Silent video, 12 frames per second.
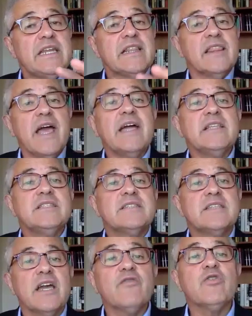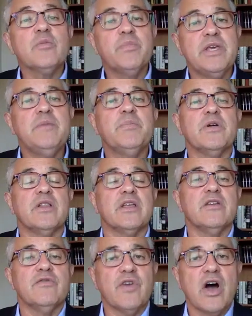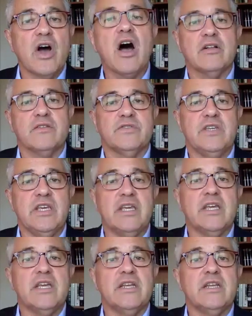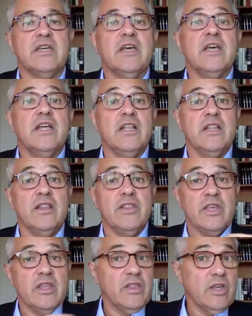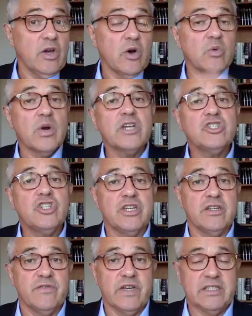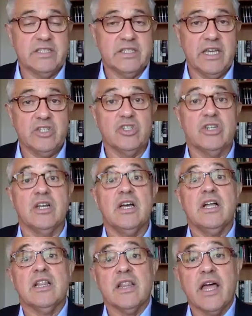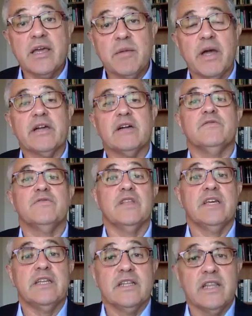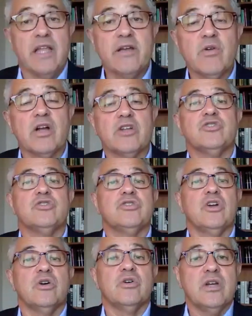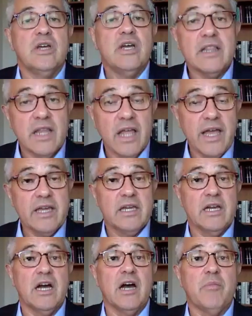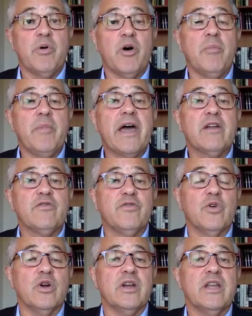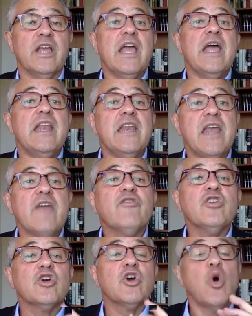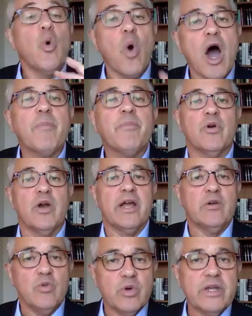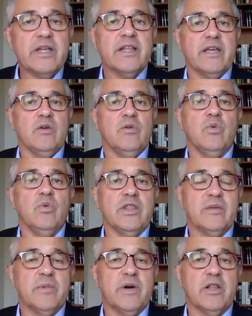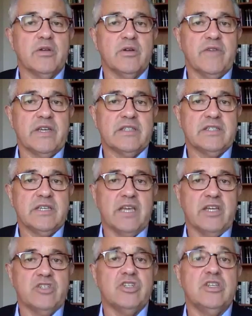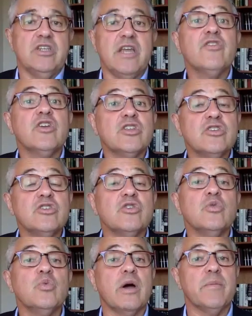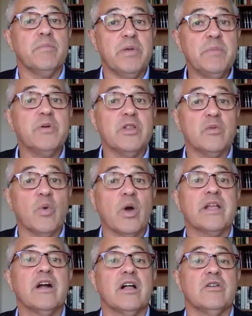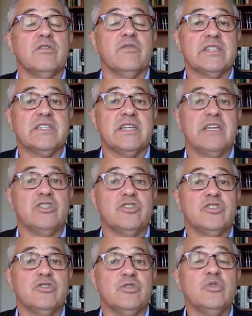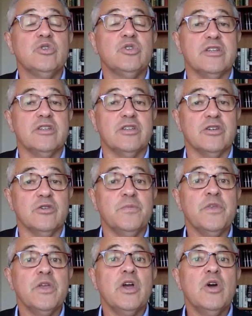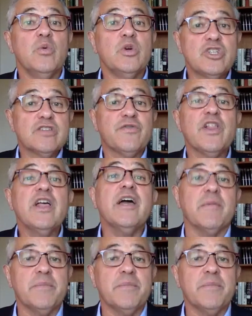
led several people involved in the whole Russia investigation, like Michael Flynn, like Roger Stone, like Paul Manafort, never to cooperate really with the Mueller investigation, never to do what people in white-collar investigations usually do, which is flip,